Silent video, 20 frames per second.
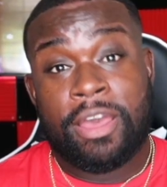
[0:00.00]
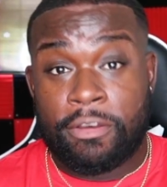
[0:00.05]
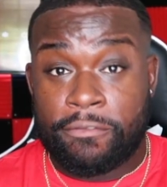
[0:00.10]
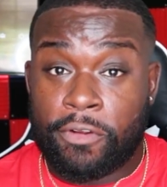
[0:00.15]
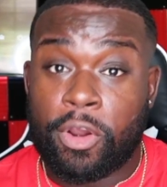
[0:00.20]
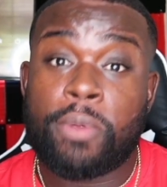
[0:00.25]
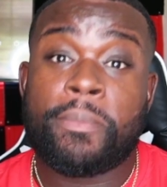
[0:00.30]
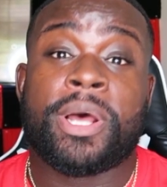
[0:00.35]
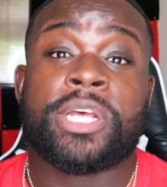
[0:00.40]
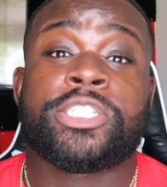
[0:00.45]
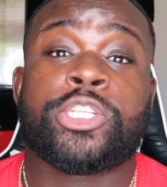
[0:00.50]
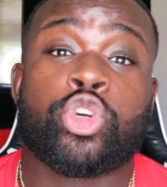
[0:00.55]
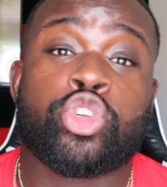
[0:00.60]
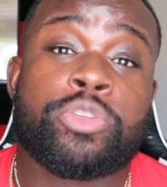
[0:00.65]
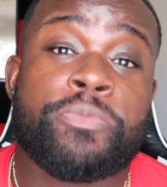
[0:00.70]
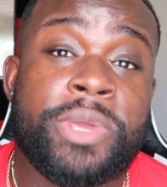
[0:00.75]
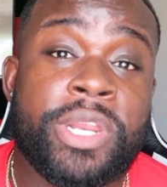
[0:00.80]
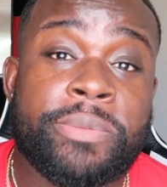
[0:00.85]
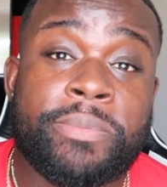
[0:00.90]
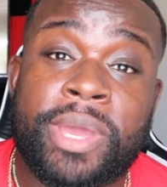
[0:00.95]
Follow my
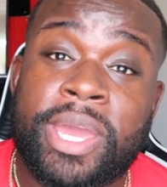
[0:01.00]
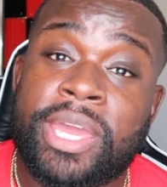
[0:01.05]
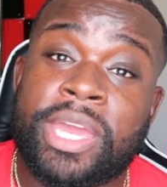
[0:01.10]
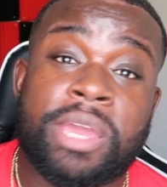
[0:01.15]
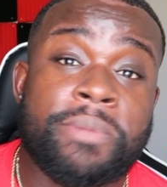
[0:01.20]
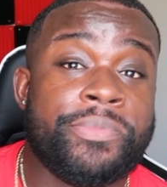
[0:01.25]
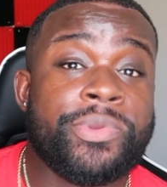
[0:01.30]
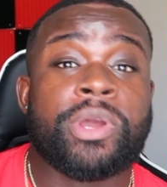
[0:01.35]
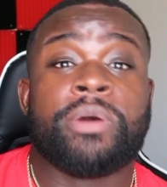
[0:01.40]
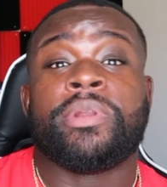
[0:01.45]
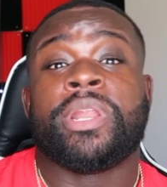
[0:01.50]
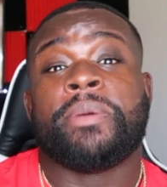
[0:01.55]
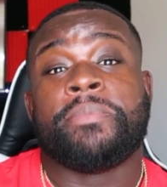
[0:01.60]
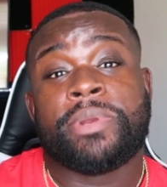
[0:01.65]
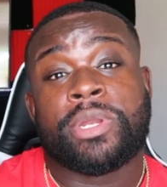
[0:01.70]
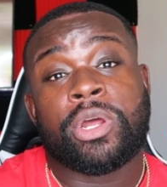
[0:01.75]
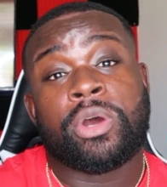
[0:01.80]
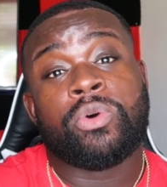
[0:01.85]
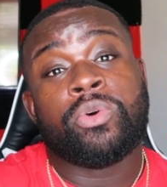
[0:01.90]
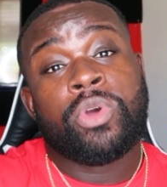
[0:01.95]
social media, man. Hit me up, let
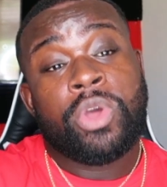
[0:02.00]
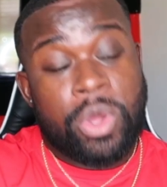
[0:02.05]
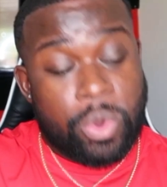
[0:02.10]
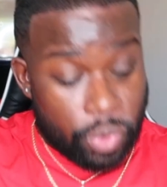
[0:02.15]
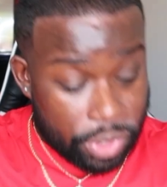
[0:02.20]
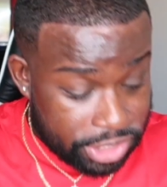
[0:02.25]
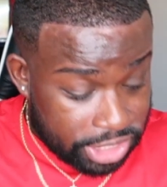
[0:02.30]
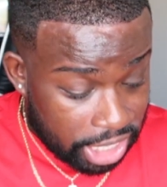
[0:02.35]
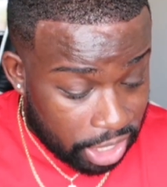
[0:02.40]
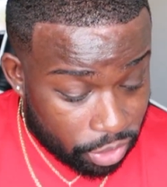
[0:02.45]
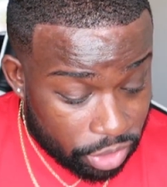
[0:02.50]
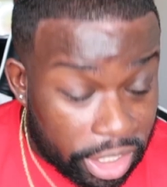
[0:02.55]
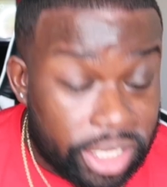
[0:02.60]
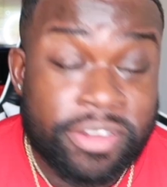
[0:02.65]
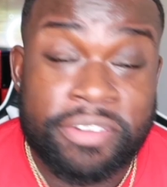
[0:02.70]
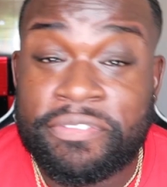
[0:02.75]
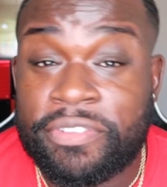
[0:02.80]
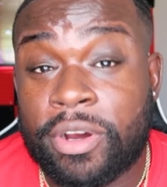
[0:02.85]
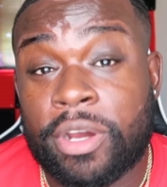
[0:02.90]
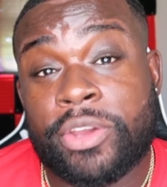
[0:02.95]
me know what y'all
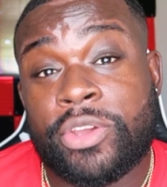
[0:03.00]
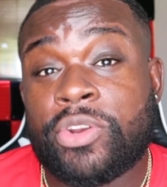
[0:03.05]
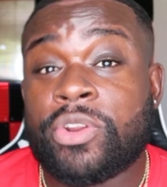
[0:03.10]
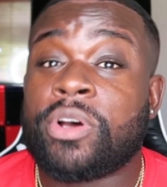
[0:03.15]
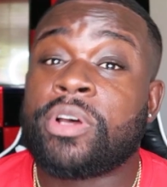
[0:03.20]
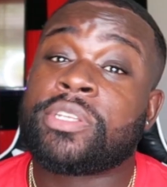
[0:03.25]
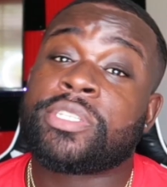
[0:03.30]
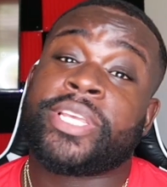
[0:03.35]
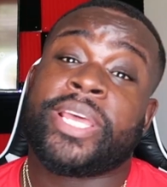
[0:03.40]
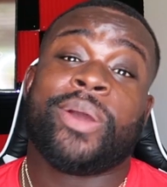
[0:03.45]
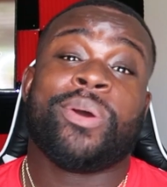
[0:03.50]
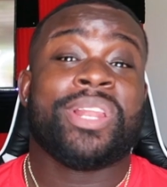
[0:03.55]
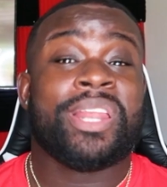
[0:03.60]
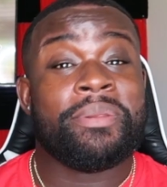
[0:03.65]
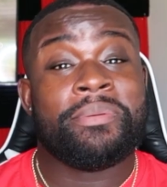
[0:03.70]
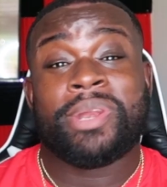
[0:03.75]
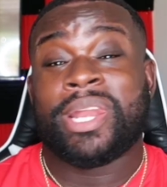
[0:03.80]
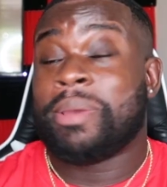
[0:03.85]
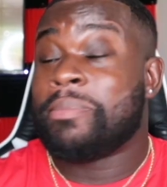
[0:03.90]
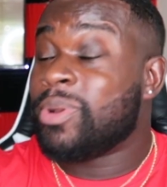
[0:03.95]
looking for. You know what I'm saying?
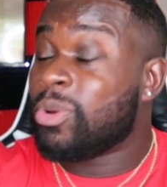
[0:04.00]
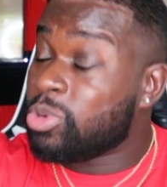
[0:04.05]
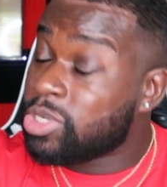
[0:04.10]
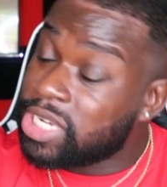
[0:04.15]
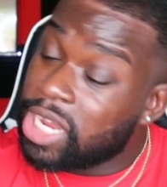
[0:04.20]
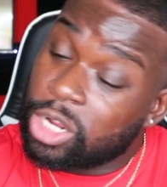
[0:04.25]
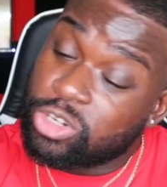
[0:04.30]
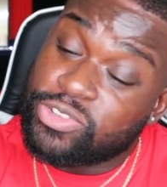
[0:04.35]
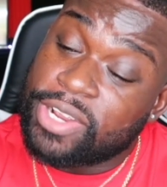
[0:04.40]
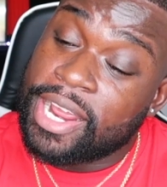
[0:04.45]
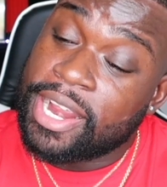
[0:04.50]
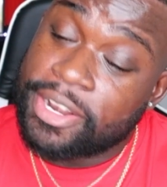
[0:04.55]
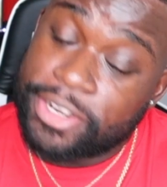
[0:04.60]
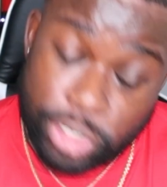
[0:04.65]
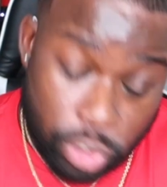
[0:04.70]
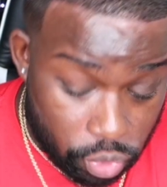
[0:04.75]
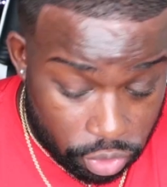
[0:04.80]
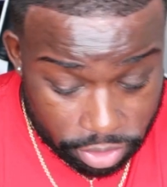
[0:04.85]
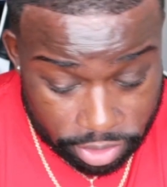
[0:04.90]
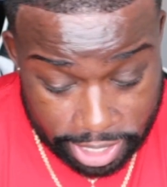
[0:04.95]
Let, let me know what y'all trying to
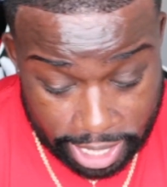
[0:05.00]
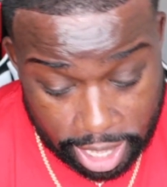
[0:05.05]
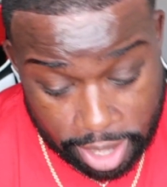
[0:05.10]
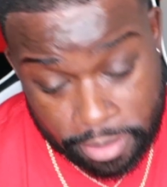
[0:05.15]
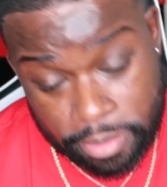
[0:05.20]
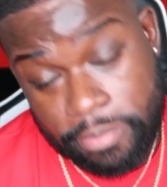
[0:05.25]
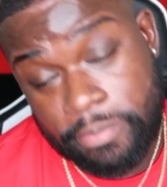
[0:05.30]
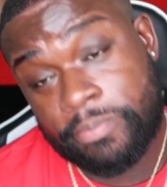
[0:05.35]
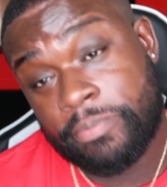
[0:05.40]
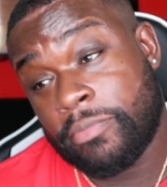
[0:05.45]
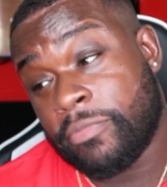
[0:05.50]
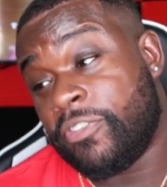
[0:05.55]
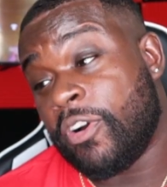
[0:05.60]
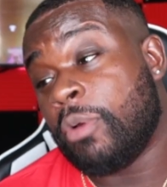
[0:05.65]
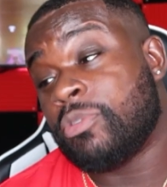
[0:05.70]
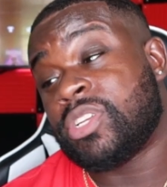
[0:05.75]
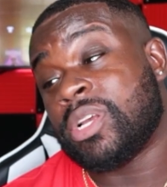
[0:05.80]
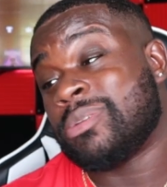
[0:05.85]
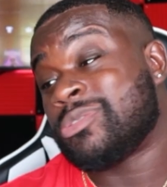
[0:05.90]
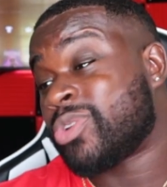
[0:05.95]
do. Now,
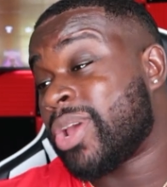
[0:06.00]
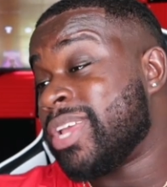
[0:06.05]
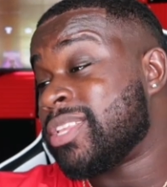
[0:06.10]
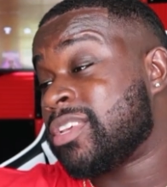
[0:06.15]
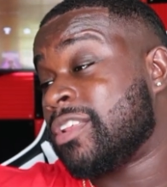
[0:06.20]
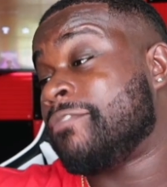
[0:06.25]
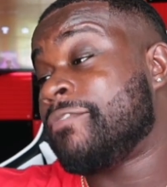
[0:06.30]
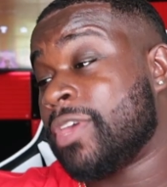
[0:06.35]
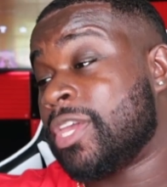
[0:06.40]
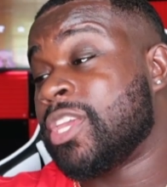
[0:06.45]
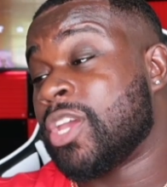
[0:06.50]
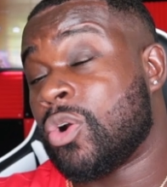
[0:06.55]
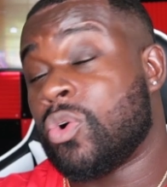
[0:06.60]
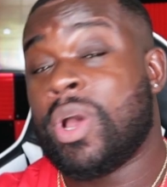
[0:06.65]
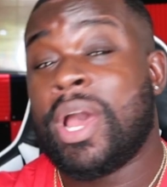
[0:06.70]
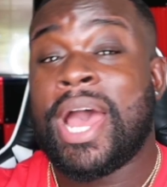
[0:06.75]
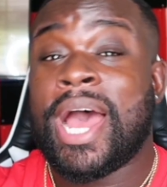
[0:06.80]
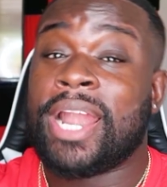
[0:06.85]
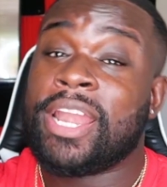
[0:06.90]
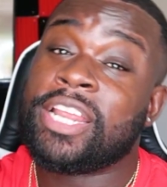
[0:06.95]
before we jump straight into the
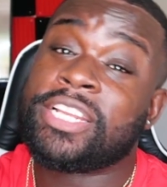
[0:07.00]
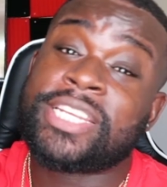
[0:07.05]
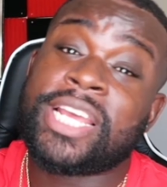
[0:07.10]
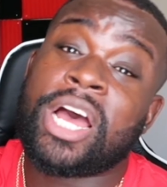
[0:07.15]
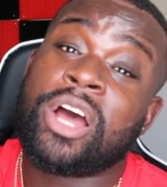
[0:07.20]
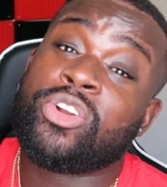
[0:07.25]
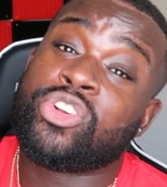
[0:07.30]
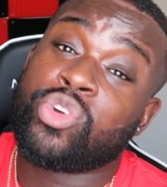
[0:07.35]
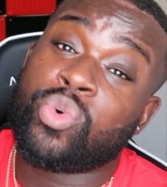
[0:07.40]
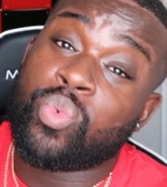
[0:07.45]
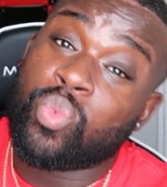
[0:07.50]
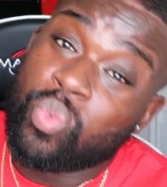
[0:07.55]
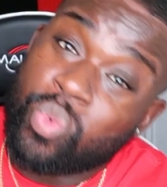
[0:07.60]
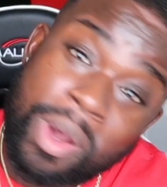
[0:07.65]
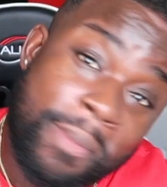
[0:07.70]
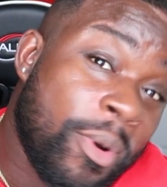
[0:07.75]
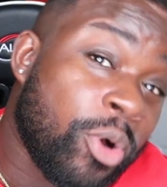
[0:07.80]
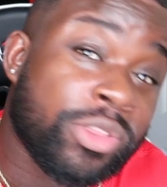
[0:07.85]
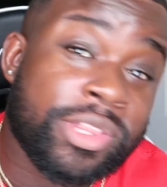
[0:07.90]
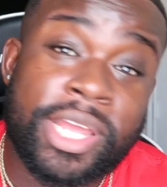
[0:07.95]
video, I need y'all to do
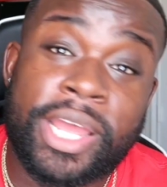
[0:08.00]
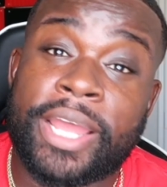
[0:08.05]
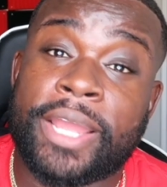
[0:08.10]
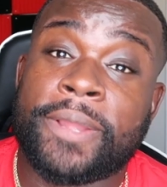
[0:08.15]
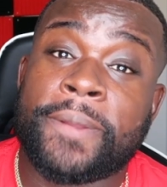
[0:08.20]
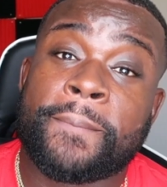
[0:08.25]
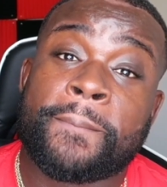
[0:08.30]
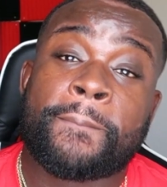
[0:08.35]
one more thing.